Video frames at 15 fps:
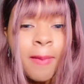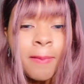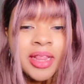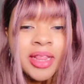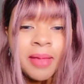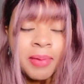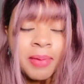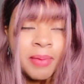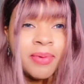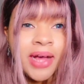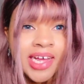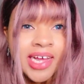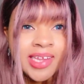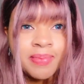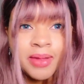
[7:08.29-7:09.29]
but that people
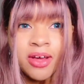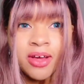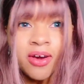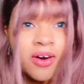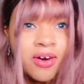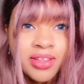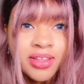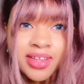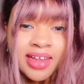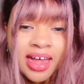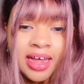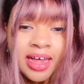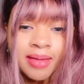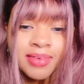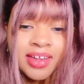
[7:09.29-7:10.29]
ask me all the
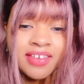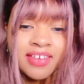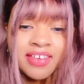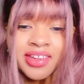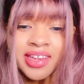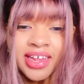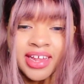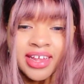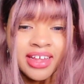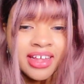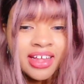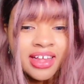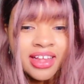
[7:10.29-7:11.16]
time, such as like,